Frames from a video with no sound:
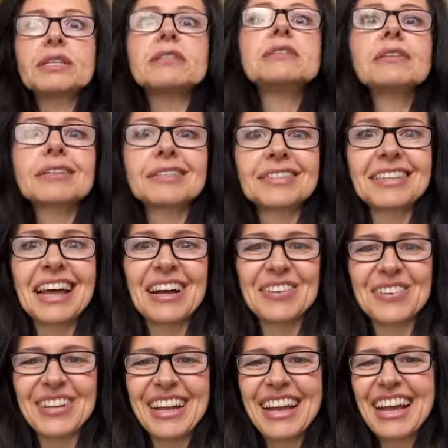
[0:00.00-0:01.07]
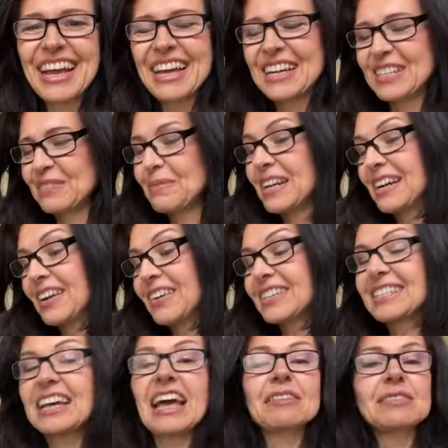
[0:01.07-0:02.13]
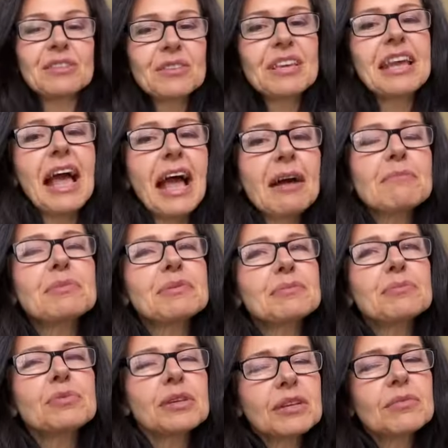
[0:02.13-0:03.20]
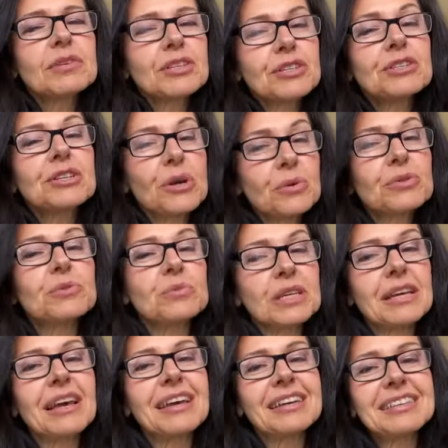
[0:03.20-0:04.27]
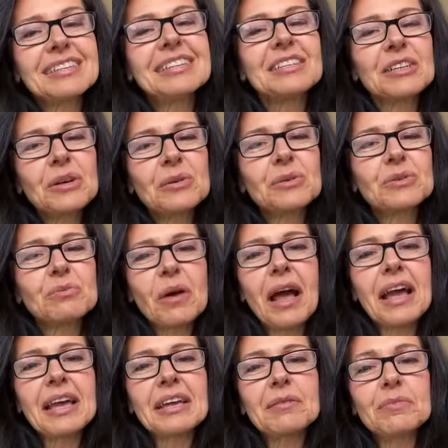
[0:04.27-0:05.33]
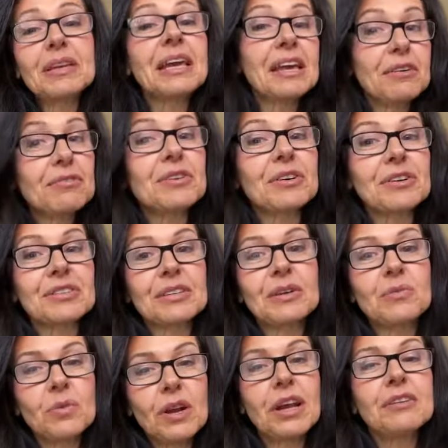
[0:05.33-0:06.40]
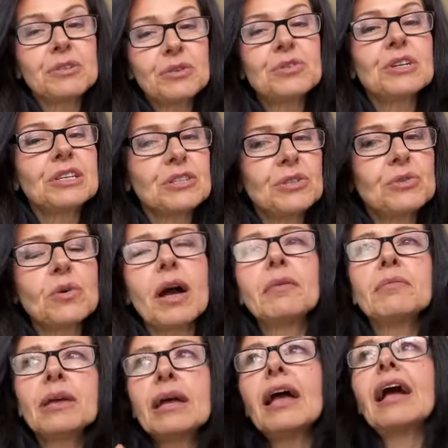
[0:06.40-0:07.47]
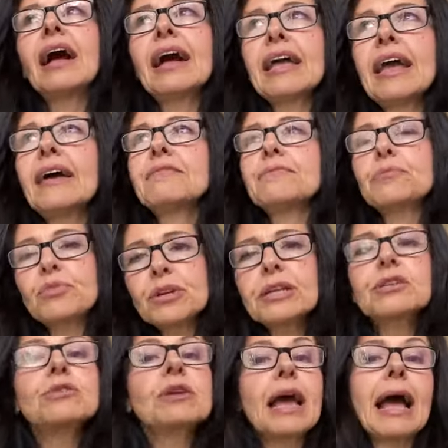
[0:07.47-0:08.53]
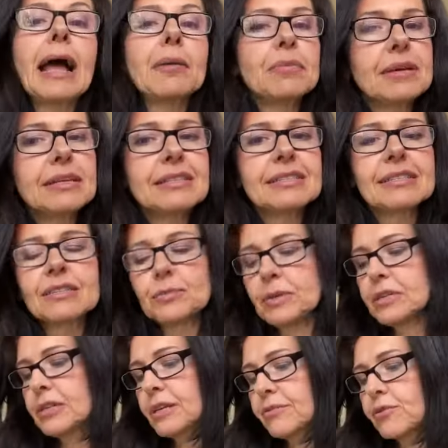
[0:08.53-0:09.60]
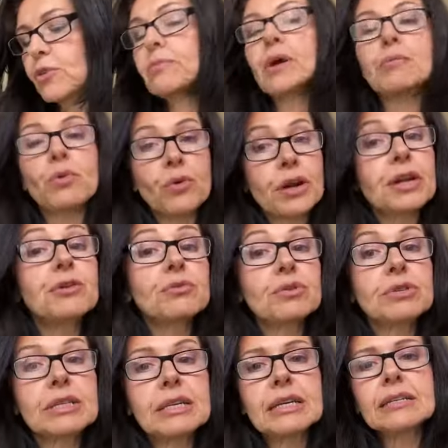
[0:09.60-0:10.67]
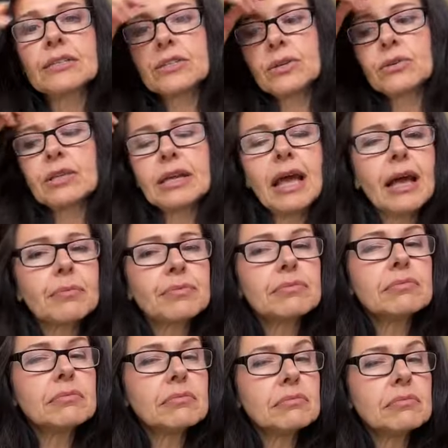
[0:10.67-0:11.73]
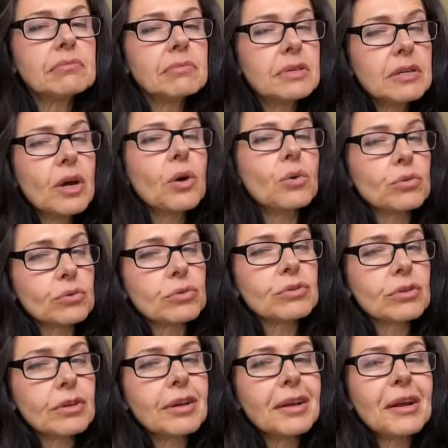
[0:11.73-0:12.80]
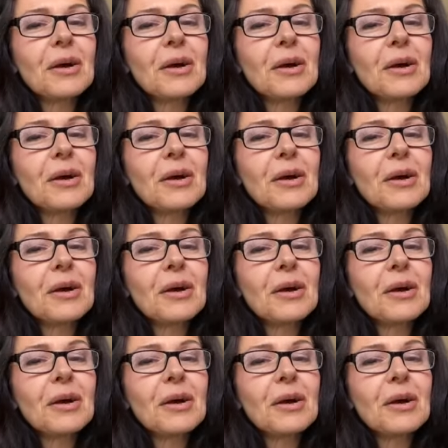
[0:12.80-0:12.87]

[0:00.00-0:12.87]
three years now. It's been a long time. So the app pretty much knows me and it knows my behaviors and what I usually do. I'm I have pretty good habits, especially for my morning routine. So the app knows